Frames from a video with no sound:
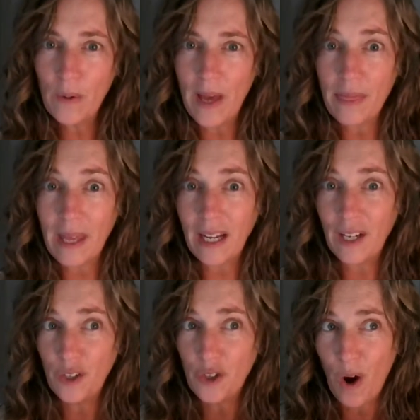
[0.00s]
and then
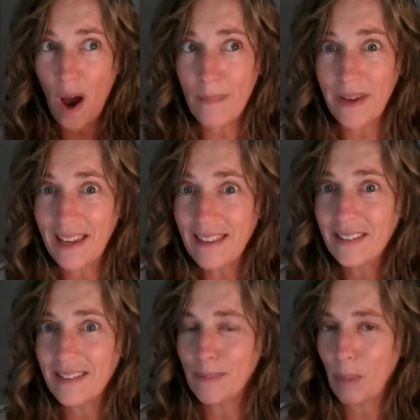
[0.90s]
I'd drop in
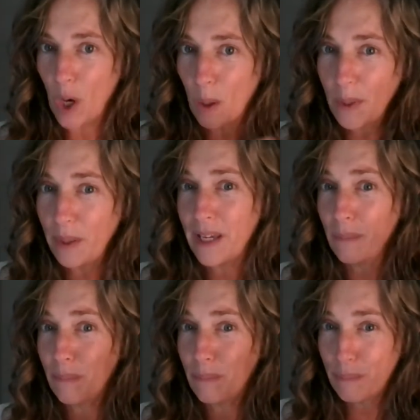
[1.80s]
this
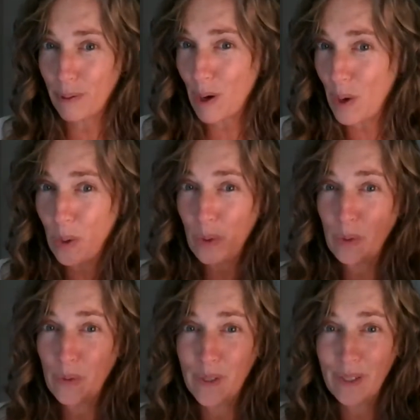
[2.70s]
purpley
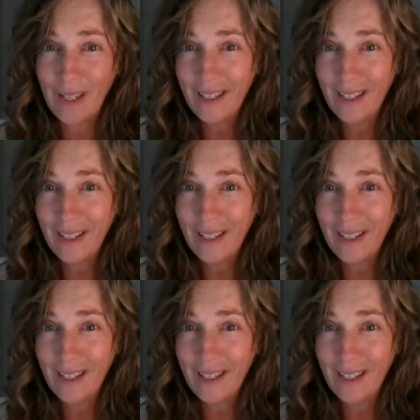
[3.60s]
prose